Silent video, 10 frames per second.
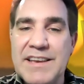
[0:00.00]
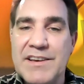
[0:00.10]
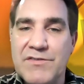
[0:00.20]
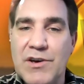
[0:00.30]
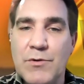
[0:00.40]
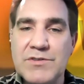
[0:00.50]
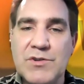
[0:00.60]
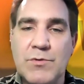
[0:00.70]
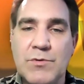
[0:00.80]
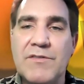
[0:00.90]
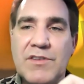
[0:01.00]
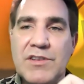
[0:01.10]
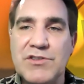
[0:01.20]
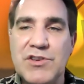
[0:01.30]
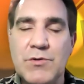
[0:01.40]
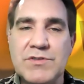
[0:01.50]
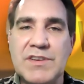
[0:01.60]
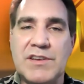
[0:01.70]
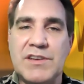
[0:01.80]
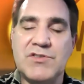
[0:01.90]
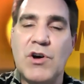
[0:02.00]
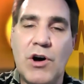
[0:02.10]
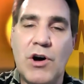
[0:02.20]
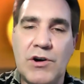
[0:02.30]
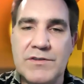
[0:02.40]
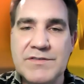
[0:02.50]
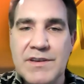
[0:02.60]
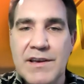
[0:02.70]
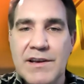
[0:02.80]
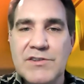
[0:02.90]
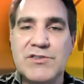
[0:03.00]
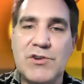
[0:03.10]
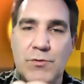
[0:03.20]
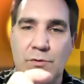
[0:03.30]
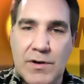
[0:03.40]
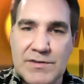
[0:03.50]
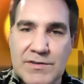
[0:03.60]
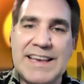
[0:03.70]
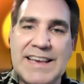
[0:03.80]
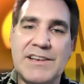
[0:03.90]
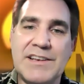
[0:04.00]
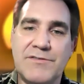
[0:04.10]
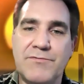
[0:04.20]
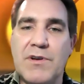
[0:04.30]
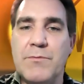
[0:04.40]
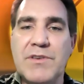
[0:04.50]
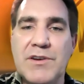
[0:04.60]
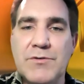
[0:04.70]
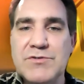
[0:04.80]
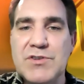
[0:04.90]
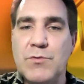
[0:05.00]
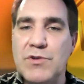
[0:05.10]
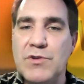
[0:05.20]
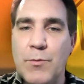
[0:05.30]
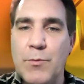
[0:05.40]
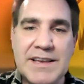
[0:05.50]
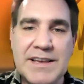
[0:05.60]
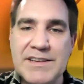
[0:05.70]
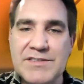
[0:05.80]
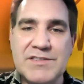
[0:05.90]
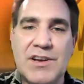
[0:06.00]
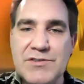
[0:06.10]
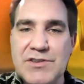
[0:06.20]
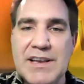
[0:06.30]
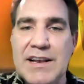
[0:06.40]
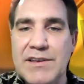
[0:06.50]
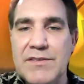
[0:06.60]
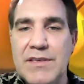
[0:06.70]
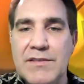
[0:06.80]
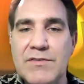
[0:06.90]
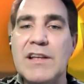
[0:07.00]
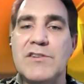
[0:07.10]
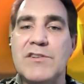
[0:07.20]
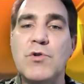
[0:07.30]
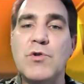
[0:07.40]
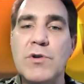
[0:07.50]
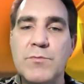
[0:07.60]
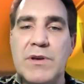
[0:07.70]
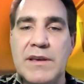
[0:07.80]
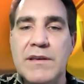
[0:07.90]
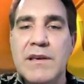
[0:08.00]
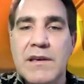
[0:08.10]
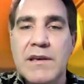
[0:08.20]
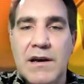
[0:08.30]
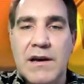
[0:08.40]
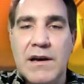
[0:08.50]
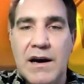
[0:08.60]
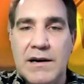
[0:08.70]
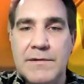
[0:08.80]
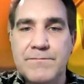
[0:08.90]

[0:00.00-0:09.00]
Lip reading: those are even using tongs to take it from you so nobody is touching anything that could be um,